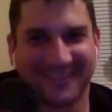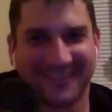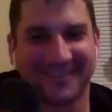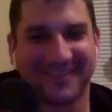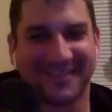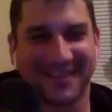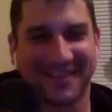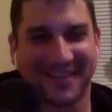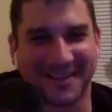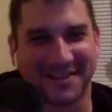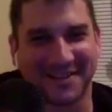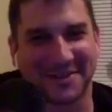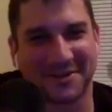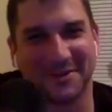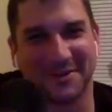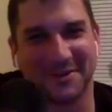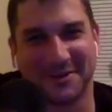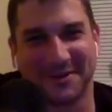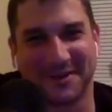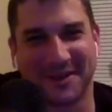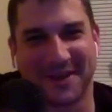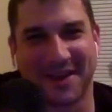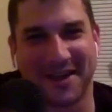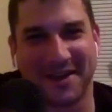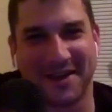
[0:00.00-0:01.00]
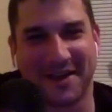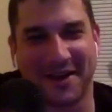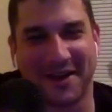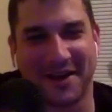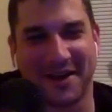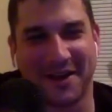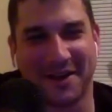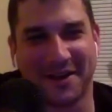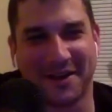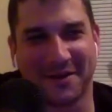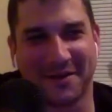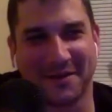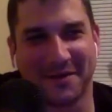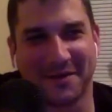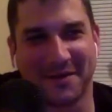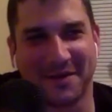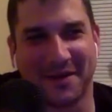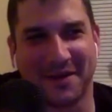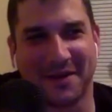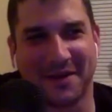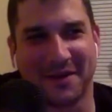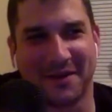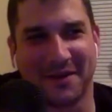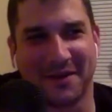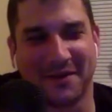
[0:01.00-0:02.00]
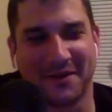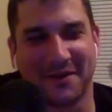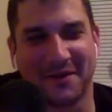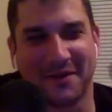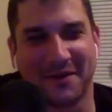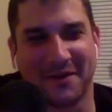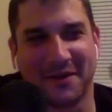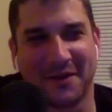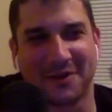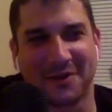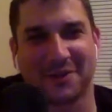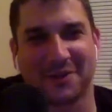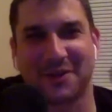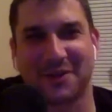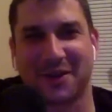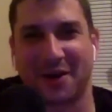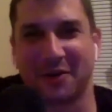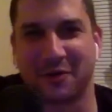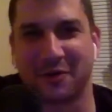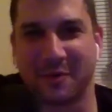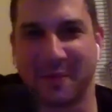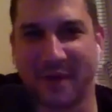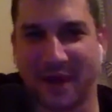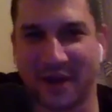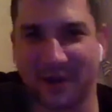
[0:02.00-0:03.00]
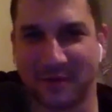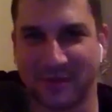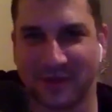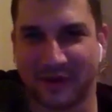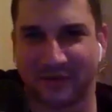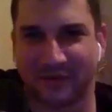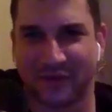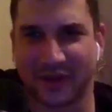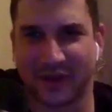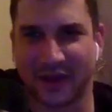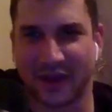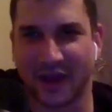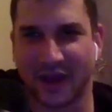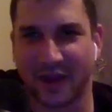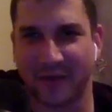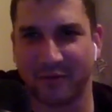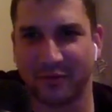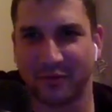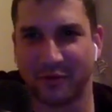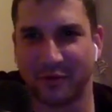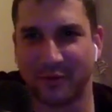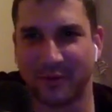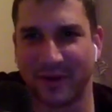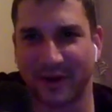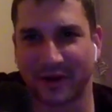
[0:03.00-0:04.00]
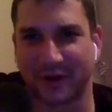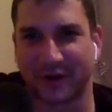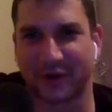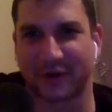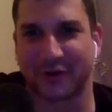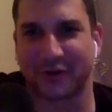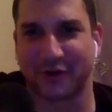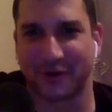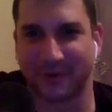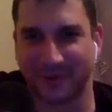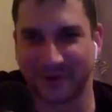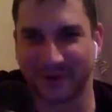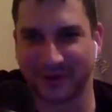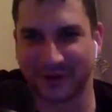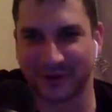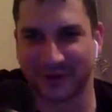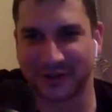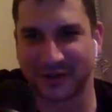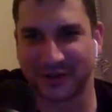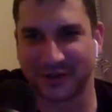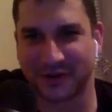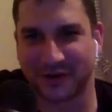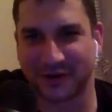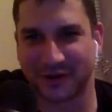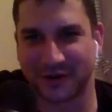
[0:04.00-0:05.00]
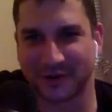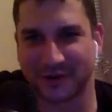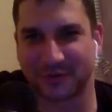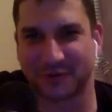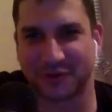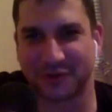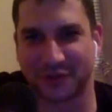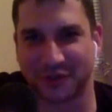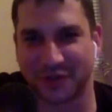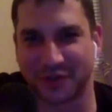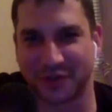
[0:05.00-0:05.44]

That's cool. Yeah, it also kind of reminded me of the Ed Brubaker Criminal series, which is